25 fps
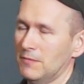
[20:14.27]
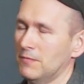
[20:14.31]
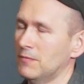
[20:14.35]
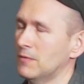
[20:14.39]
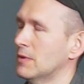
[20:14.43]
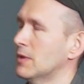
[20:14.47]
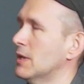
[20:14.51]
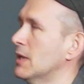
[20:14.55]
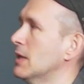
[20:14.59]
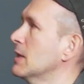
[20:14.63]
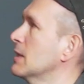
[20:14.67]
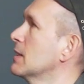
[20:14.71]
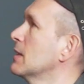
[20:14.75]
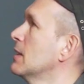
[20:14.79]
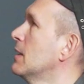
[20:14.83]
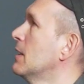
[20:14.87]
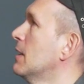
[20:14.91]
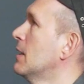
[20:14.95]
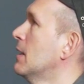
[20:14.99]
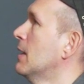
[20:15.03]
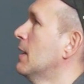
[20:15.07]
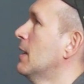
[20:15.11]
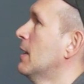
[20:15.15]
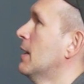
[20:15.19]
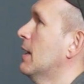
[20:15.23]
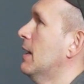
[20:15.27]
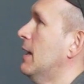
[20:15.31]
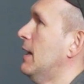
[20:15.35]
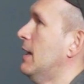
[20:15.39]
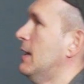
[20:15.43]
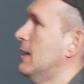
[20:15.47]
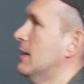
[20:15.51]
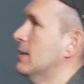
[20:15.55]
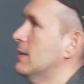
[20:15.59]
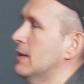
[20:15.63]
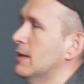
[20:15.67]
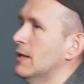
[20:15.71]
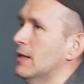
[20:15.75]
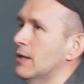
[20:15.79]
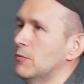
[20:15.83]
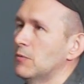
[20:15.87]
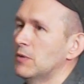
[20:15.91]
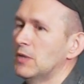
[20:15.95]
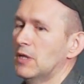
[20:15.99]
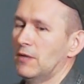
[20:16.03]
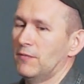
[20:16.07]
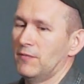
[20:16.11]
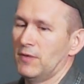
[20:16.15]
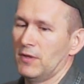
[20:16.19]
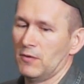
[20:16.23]
if you like, and
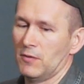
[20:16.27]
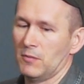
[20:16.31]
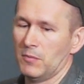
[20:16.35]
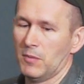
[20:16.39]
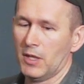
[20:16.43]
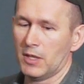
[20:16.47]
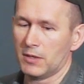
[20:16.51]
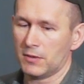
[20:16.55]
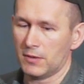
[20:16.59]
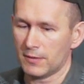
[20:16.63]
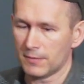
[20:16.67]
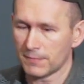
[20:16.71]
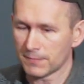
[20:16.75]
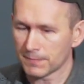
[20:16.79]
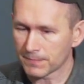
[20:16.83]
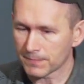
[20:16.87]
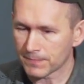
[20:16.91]
we have our model.